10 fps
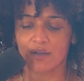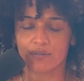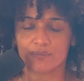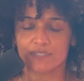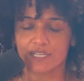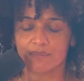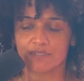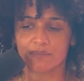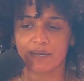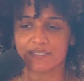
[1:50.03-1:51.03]
he was
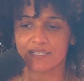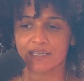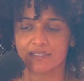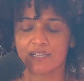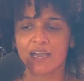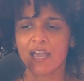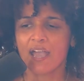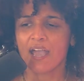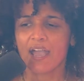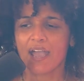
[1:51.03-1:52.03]
tempted by Satan.
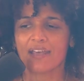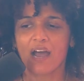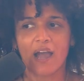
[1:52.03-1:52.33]
And